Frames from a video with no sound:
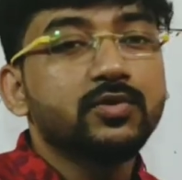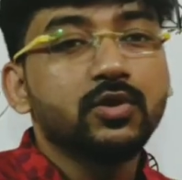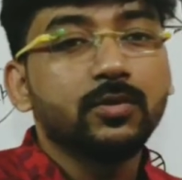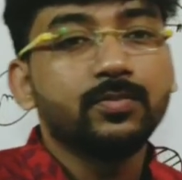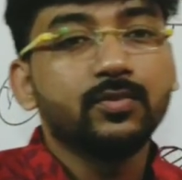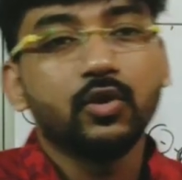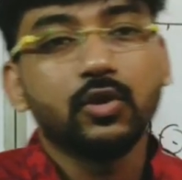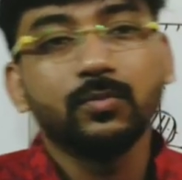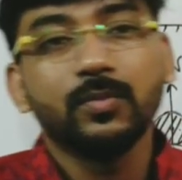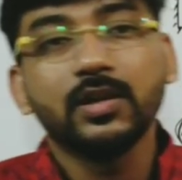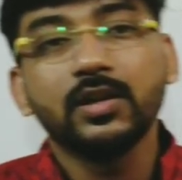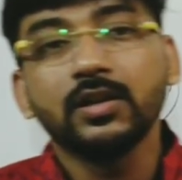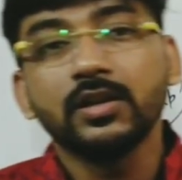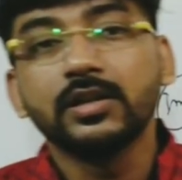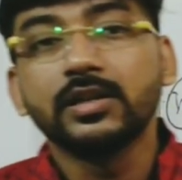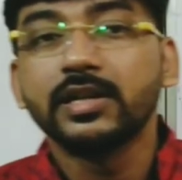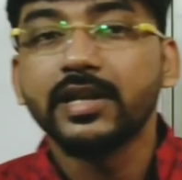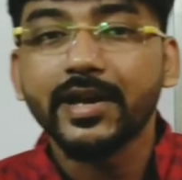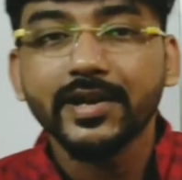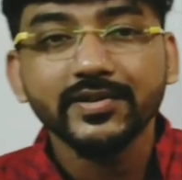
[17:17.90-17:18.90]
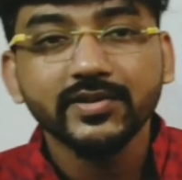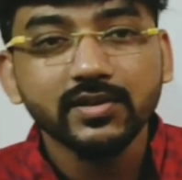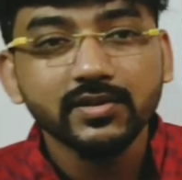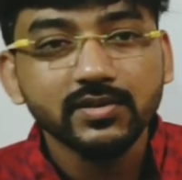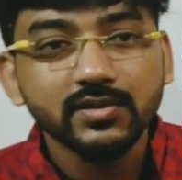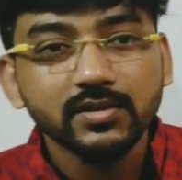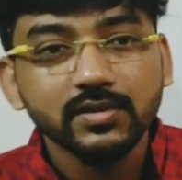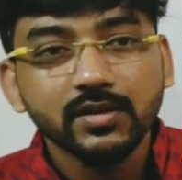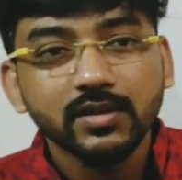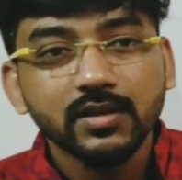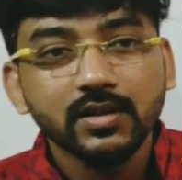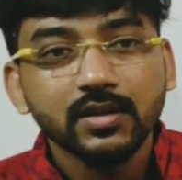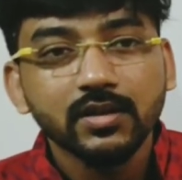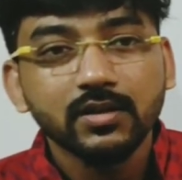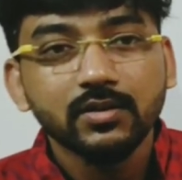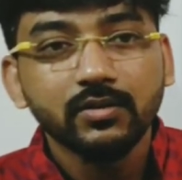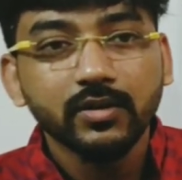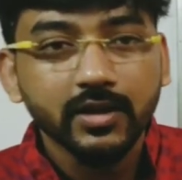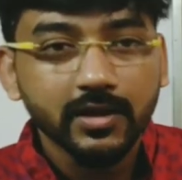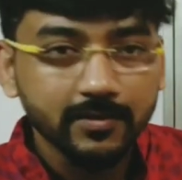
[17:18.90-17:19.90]
of normal reactions.
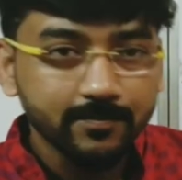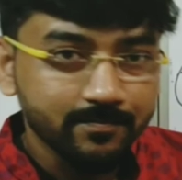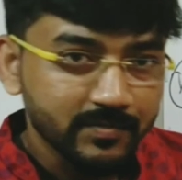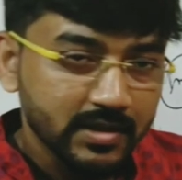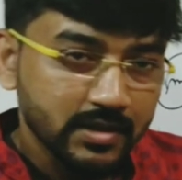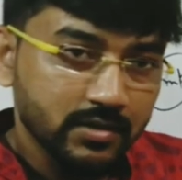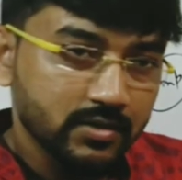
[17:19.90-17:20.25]
Okay,